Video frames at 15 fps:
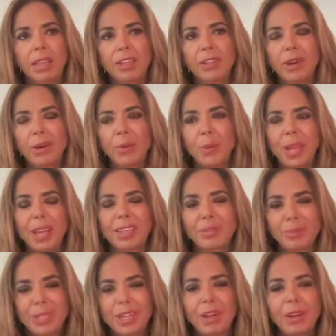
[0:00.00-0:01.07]
we
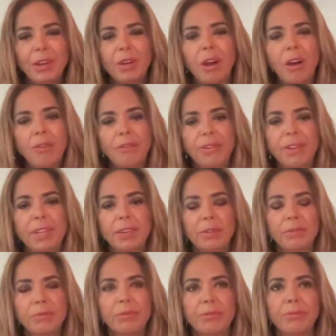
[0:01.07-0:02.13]
don't
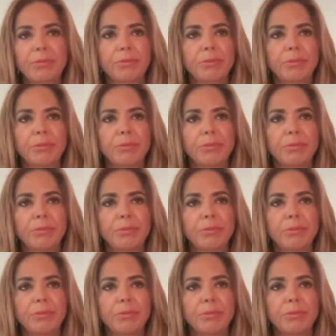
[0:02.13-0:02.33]
often,